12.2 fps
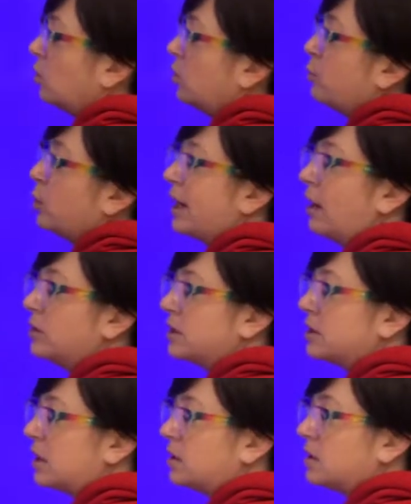We're down to
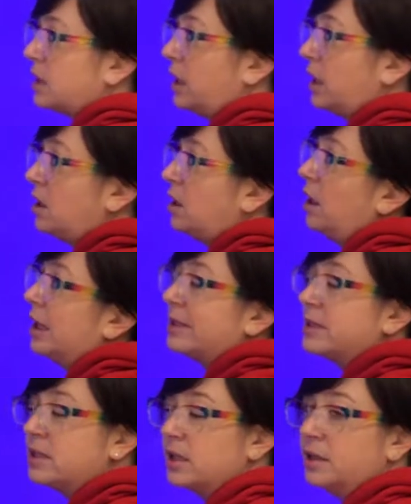16,
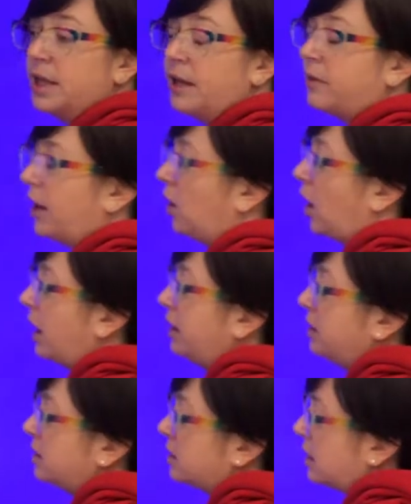still not there. I
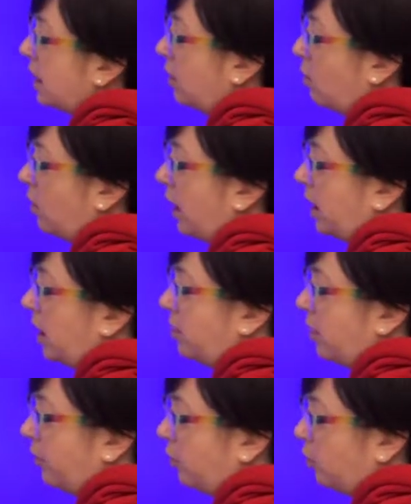need to take away
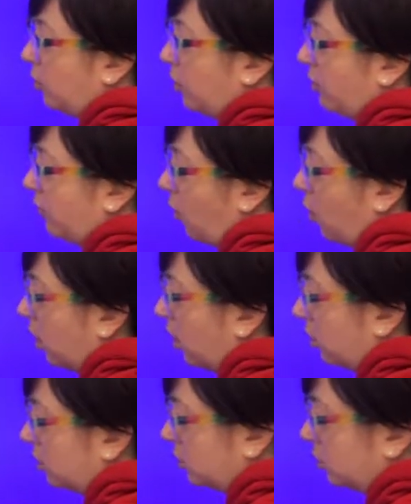another group of 4,
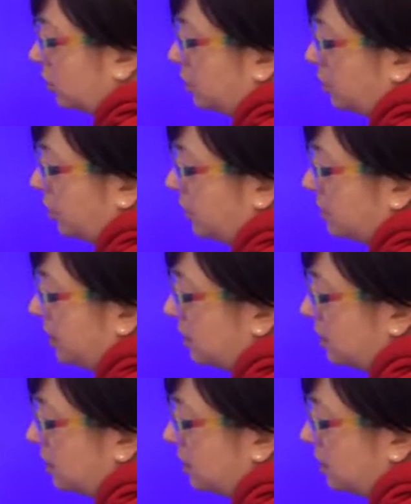which brings me to